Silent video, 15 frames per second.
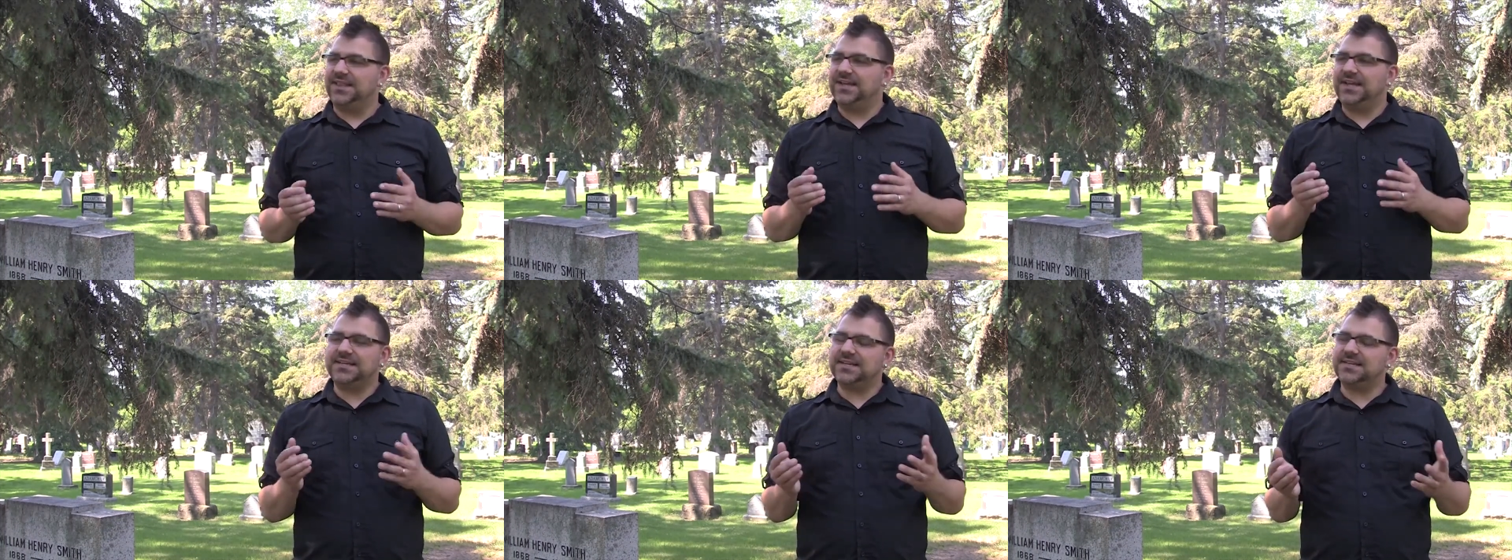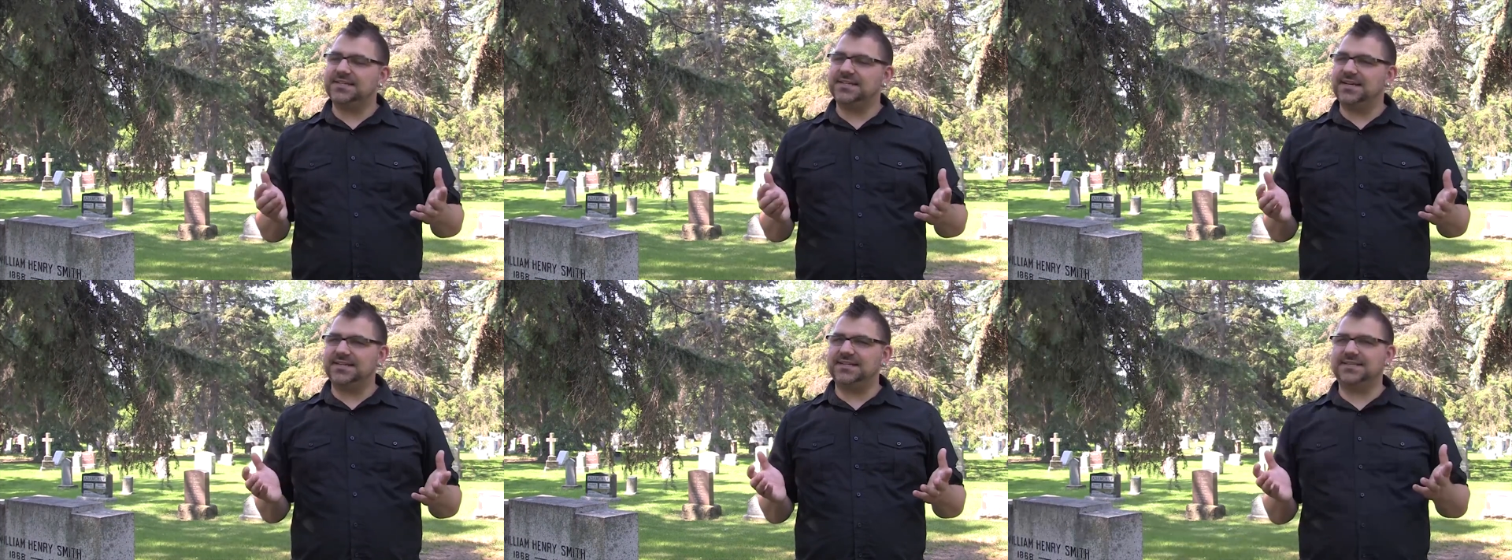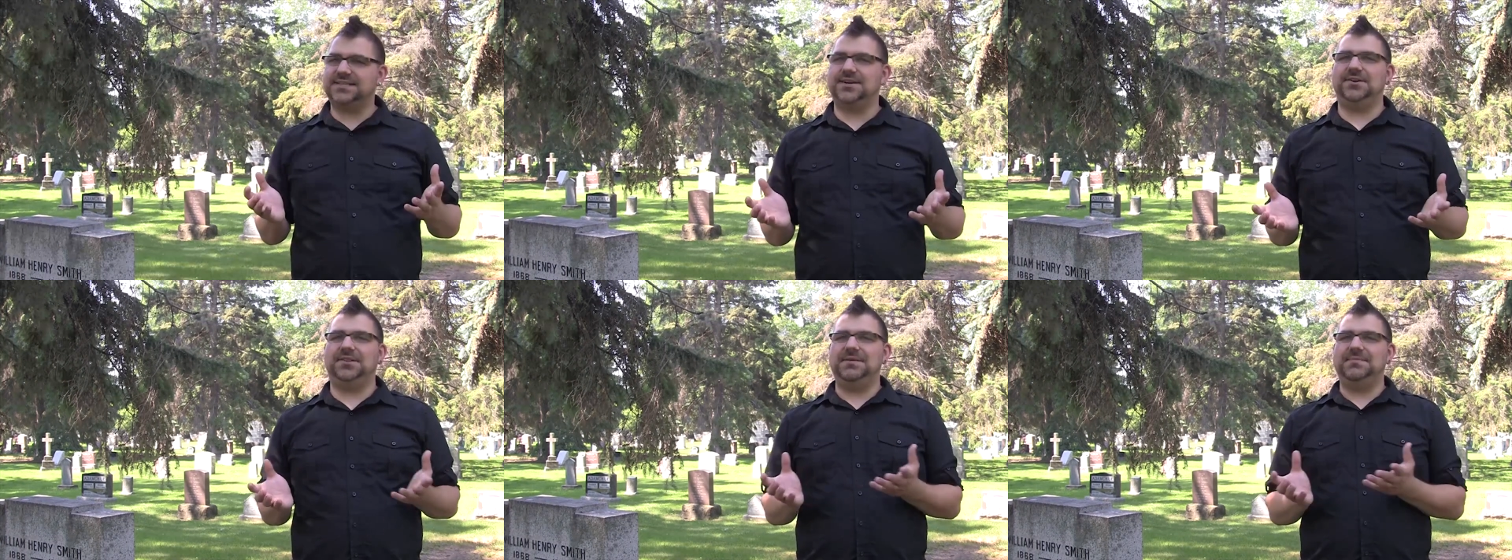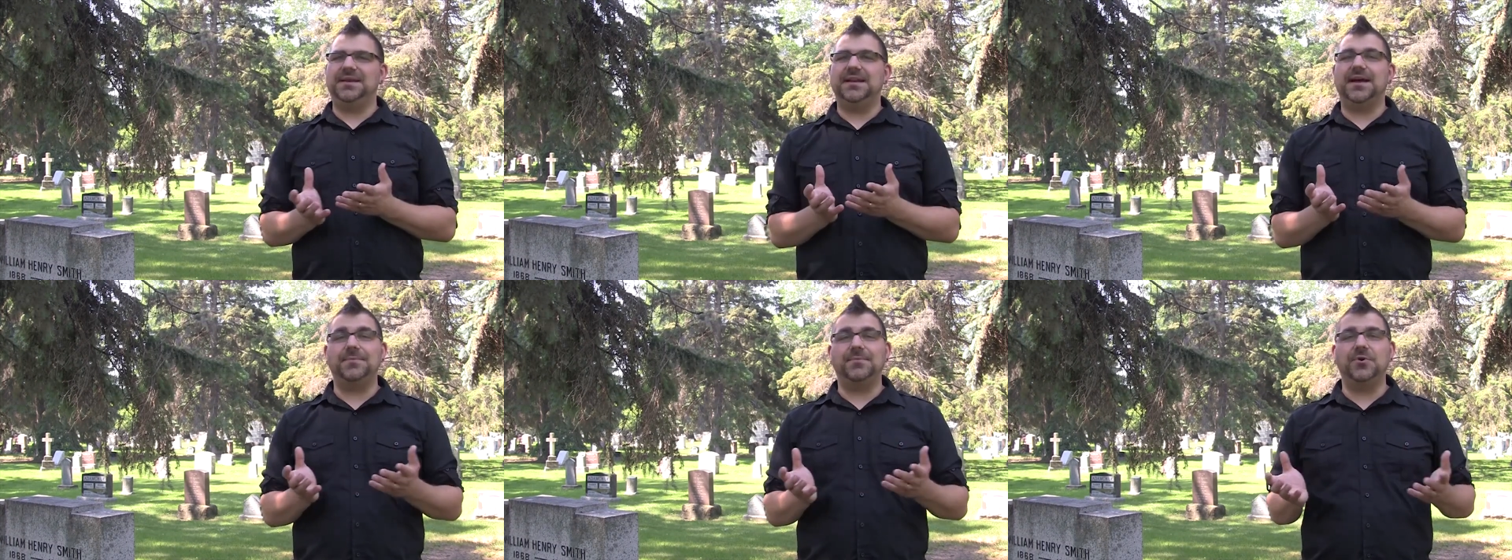that doesn't necessarily
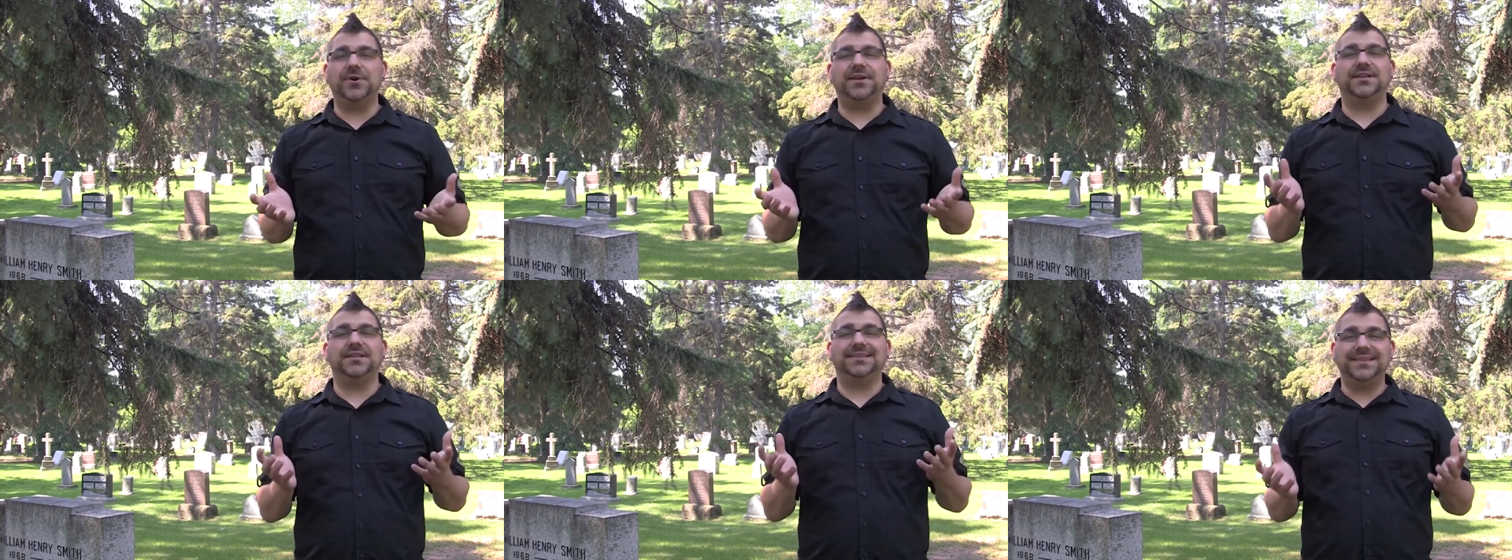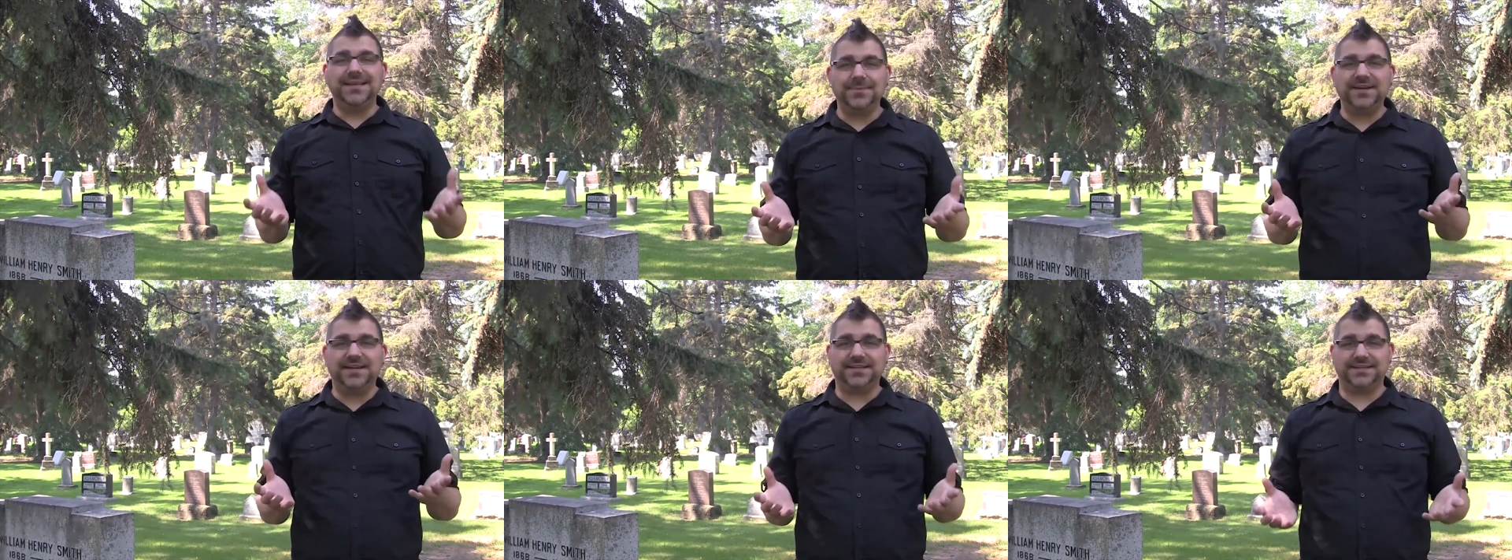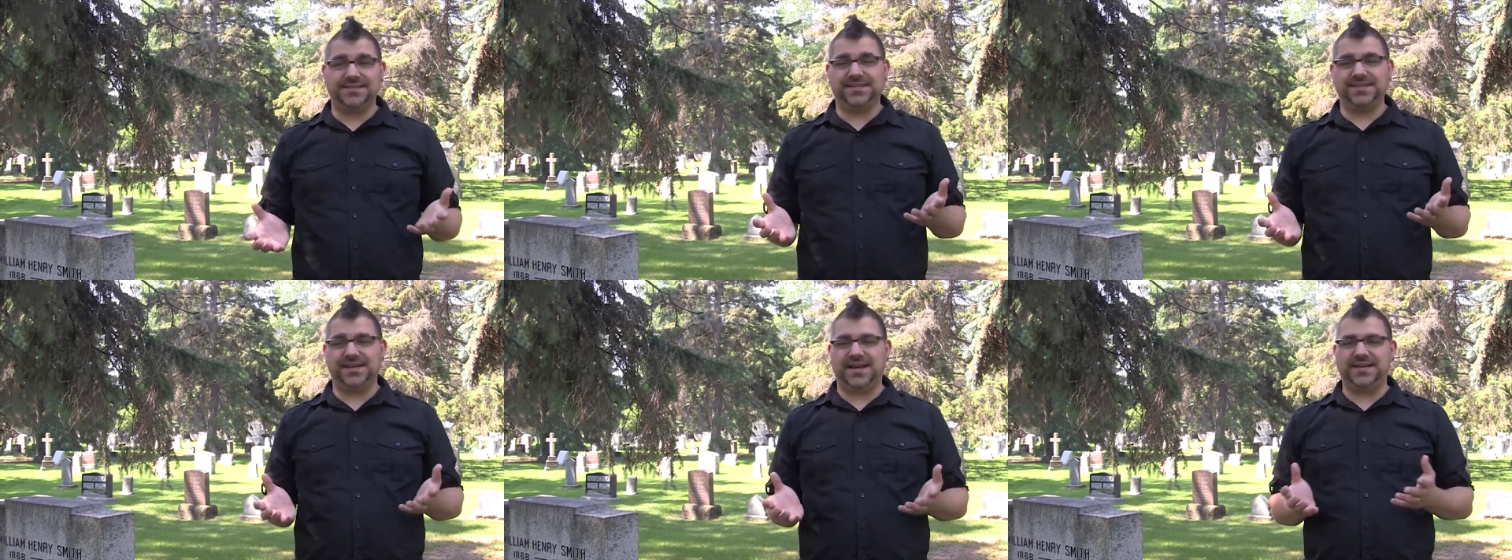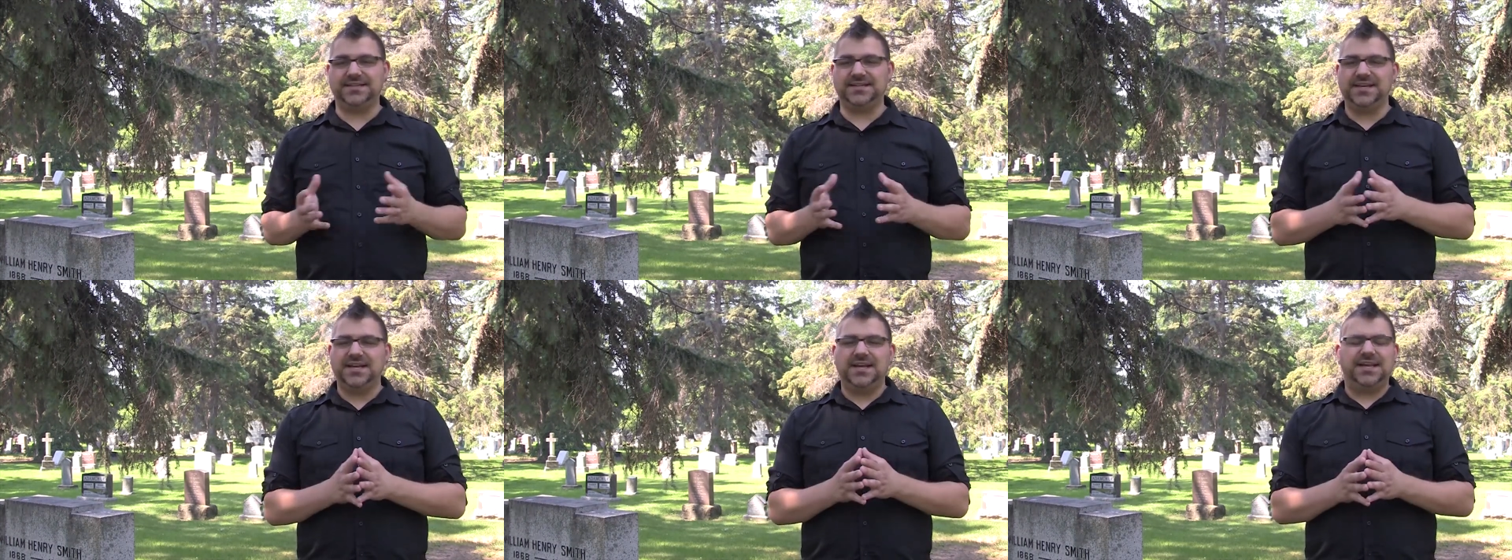mean I'm going to limit it to that.